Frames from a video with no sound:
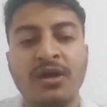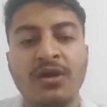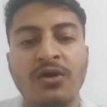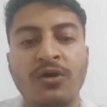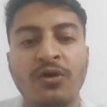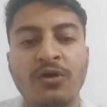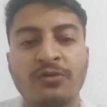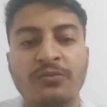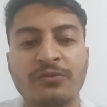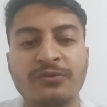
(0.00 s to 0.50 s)

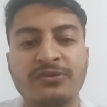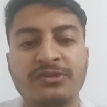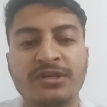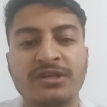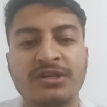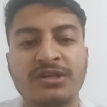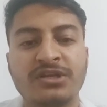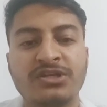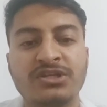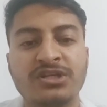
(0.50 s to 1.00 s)
Hormone
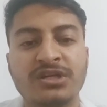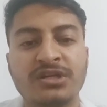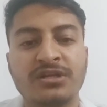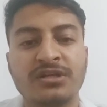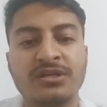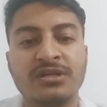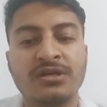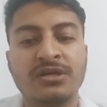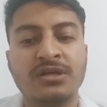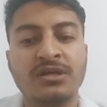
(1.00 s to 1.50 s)
secretion.
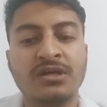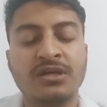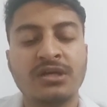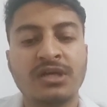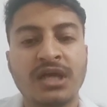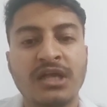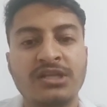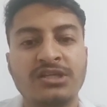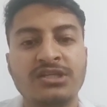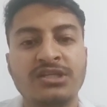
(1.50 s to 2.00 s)

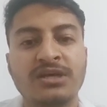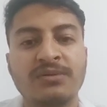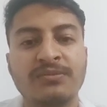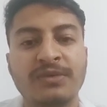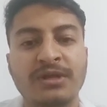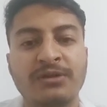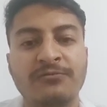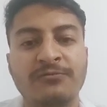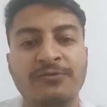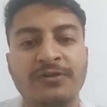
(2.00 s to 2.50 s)
Calcium
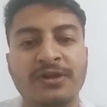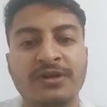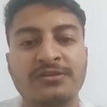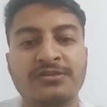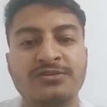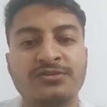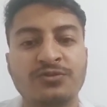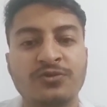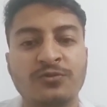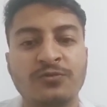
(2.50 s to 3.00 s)

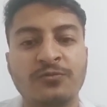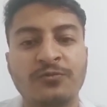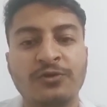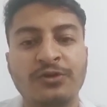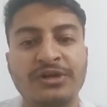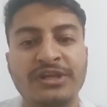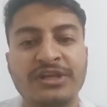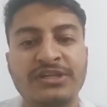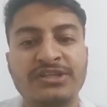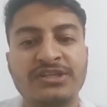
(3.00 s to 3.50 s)
influx through
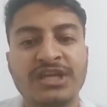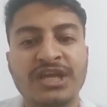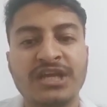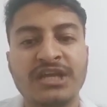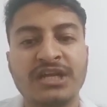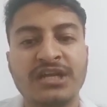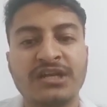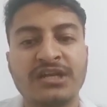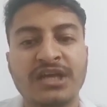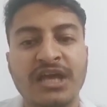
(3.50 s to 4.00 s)

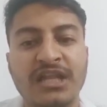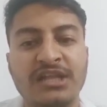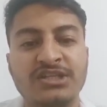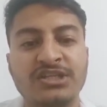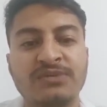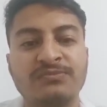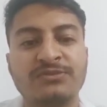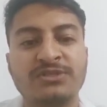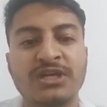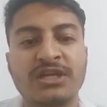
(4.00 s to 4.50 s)
voltage-gated
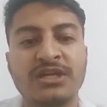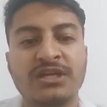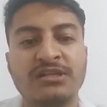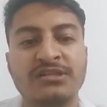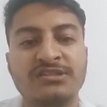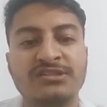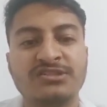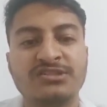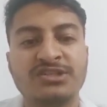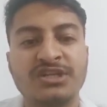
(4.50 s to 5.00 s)
calcium
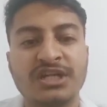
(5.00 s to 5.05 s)
channels